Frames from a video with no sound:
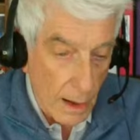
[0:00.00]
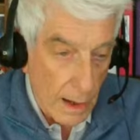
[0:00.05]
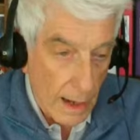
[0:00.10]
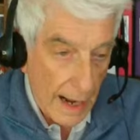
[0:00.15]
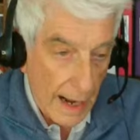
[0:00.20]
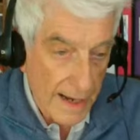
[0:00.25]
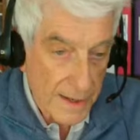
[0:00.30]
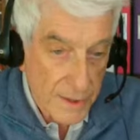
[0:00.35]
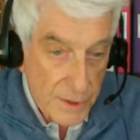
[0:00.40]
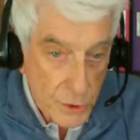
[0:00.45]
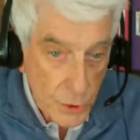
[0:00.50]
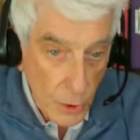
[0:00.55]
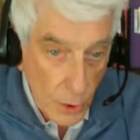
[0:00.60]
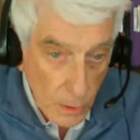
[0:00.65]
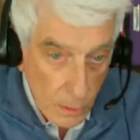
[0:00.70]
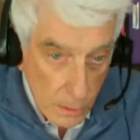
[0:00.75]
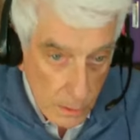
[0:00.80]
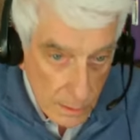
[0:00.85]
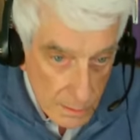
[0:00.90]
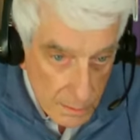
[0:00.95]
I
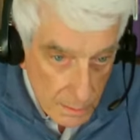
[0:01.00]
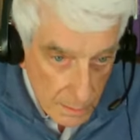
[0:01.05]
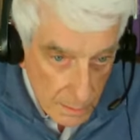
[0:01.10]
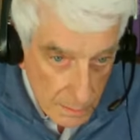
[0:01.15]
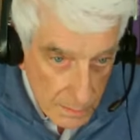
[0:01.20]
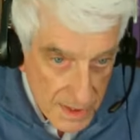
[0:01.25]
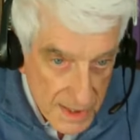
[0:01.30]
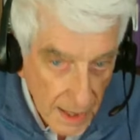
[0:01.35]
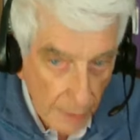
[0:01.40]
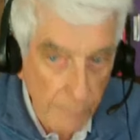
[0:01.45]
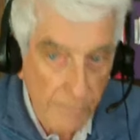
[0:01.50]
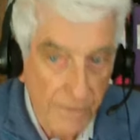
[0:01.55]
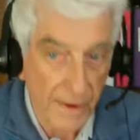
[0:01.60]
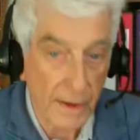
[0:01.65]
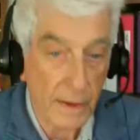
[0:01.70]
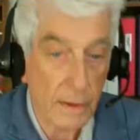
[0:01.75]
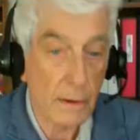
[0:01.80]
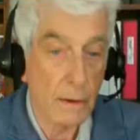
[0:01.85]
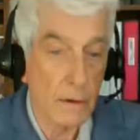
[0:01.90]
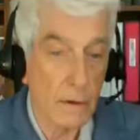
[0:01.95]
saw
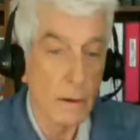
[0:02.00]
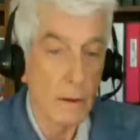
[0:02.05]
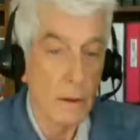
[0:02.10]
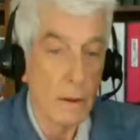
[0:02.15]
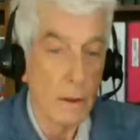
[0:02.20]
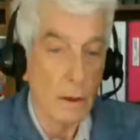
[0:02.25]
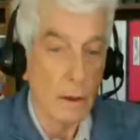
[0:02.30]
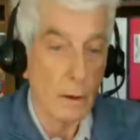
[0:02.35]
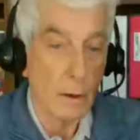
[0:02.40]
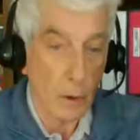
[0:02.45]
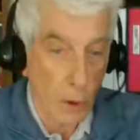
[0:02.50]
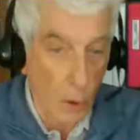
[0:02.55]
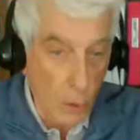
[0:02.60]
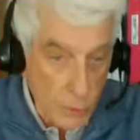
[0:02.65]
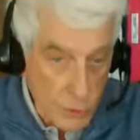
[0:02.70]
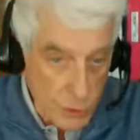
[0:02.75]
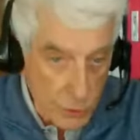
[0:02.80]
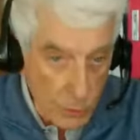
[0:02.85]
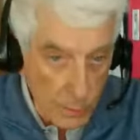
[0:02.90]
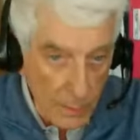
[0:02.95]
something
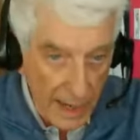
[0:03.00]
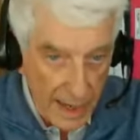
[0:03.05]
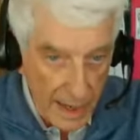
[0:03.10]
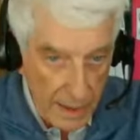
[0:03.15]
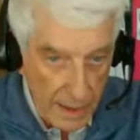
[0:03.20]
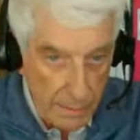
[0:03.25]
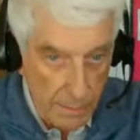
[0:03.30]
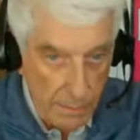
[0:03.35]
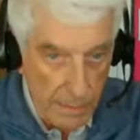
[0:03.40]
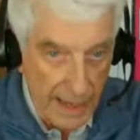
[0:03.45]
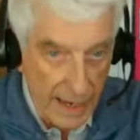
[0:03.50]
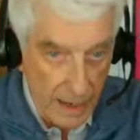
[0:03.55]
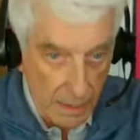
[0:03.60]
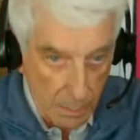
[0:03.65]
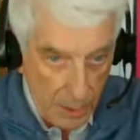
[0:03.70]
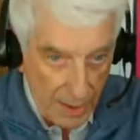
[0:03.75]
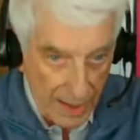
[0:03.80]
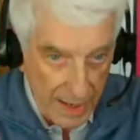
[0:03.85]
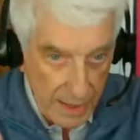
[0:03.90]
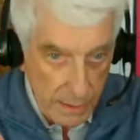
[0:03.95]
close to my
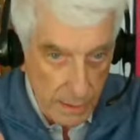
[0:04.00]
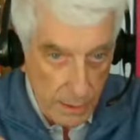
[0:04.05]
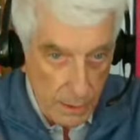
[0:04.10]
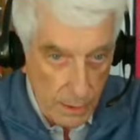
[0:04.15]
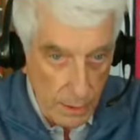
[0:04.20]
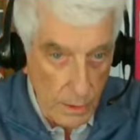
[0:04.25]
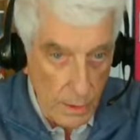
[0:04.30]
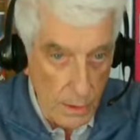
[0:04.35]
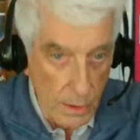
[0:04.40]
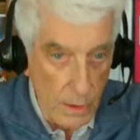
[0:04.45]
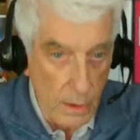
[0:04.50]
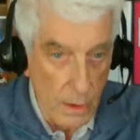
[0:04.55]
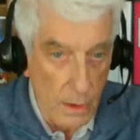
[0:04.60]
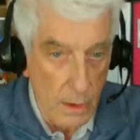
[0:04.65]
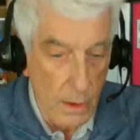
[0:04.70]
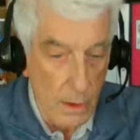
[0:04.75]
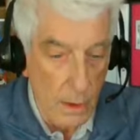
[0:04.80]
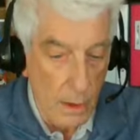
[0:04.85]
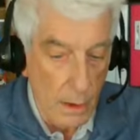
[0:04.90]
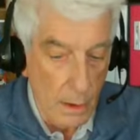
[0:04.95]
airplane
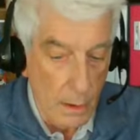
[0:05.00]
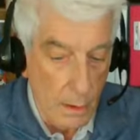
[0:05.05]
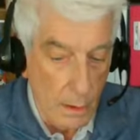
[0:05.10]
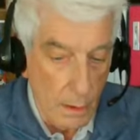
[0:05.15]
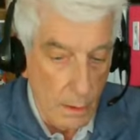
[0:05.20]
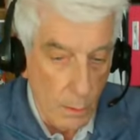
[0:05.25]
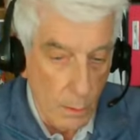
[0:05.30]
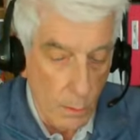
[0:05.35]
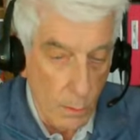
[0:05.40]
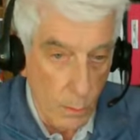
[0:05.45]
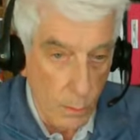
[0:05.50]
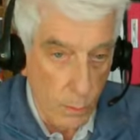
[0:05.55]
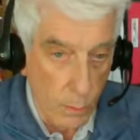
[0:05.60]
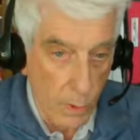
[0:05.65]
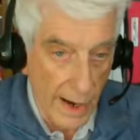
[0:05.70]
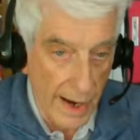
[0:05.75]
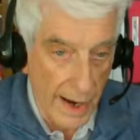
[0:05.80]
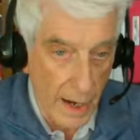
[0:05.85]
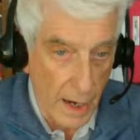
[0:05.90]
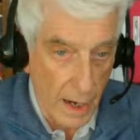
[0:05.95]

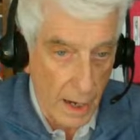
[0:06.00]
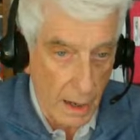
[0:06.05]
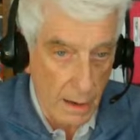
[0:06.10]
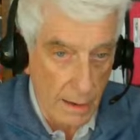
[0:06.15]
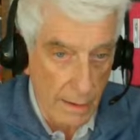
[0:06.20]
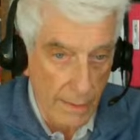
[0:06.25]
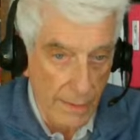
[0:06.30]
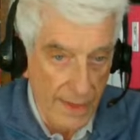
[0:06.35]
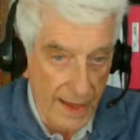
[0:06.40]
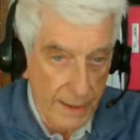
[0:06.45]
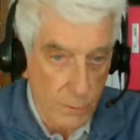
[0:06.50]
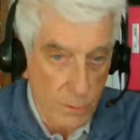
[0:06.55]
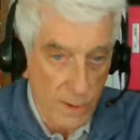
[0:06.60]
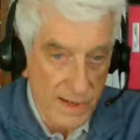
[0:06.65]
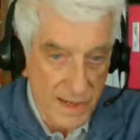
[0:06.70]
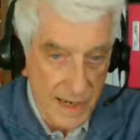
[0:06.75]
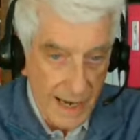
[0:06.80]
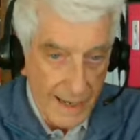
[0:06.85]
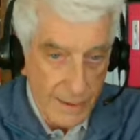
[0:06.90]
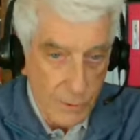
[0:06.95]
where that
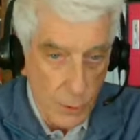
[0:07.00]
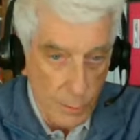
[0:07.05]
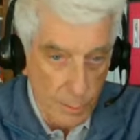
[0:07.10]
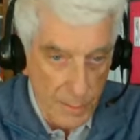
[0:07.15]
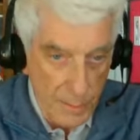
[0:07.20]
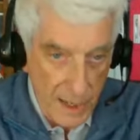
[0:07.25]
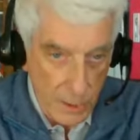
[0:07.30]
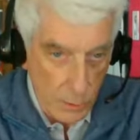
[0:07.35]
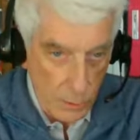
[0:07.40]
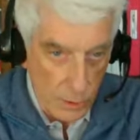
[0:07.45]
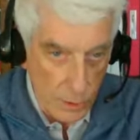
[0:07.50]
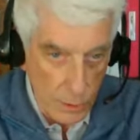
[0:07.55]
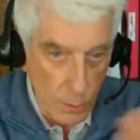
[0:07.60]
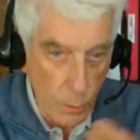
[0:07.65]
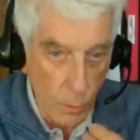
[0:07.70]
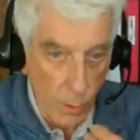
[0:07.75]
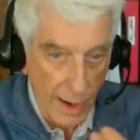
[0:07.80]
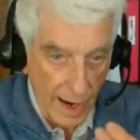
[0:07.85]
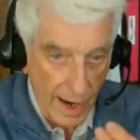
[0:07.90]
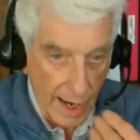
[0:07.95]
was like a mirror
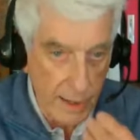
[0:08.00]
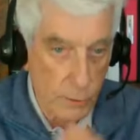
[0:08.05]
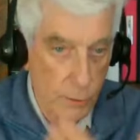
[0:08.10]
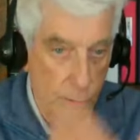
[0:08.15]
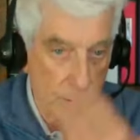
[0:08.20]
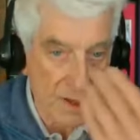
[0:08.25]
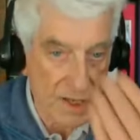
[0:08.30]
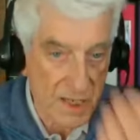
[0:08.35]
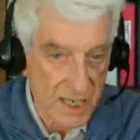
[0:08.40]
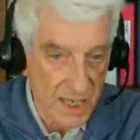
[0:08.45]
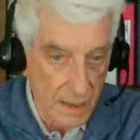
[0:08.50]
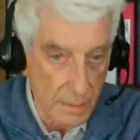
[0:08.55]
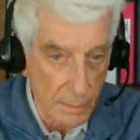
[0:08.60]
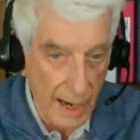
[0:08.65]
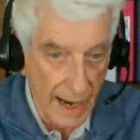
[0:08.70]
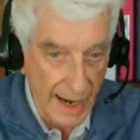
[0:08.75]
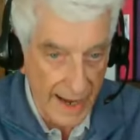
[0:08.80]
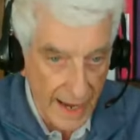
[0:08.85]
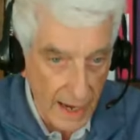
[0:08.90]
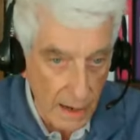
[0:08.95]
where I could see
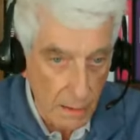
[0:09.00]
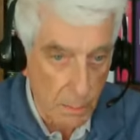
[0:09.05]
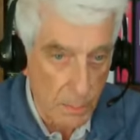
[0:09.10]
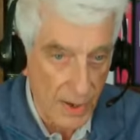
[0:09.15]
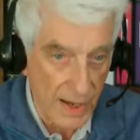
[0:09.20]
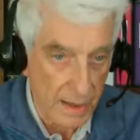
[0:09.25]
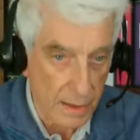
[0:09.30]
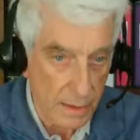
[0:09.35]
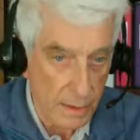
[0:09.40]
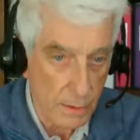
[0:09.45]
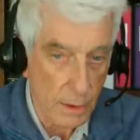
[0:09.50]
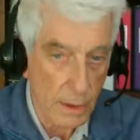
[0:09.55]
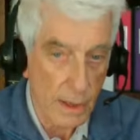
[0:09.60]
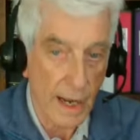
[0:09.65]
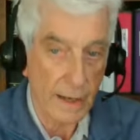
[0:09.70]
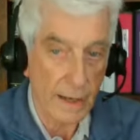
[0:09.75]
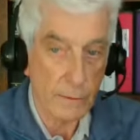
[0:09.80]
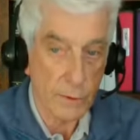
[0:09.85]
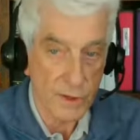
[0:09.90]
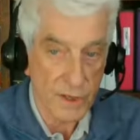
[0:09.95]
my airplane.
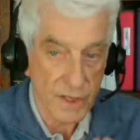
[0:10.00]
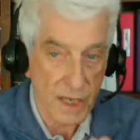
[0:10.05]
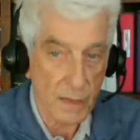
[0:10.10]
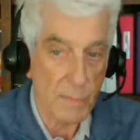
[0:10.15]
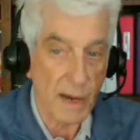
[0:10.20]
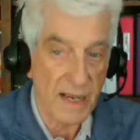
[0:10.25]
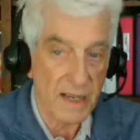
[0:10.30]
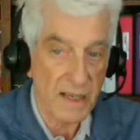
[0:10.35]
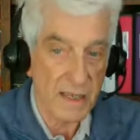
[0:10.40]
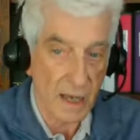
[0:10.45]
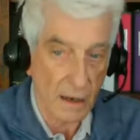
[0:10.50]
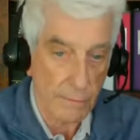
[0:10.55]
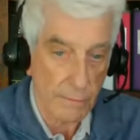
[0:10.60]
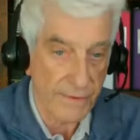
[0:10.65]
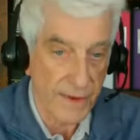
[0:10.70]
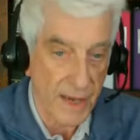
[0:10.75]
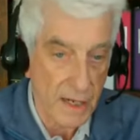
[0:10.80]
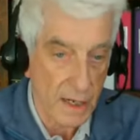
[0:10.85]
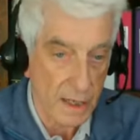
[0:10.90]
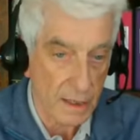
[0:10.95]
I could see
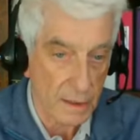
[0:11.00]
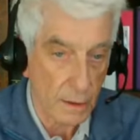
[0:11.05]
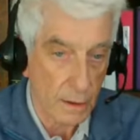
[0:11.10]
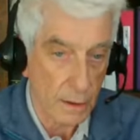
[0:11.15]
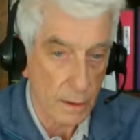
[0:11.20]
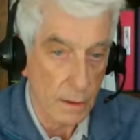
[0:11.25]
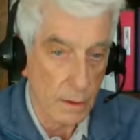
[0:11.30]
myself in it.